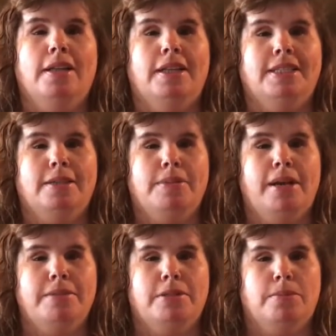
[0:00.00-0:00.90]
Like
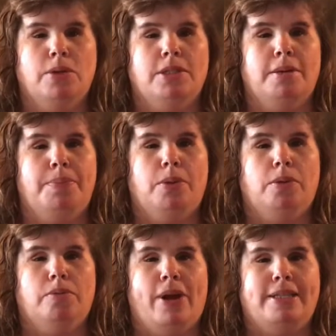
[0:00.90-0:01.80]
sometimes the most
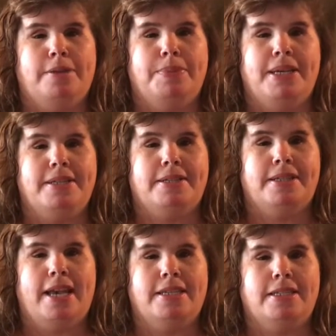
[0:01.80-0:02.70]
simple recipes
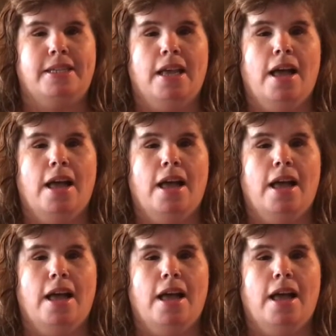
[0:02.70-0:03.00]
taste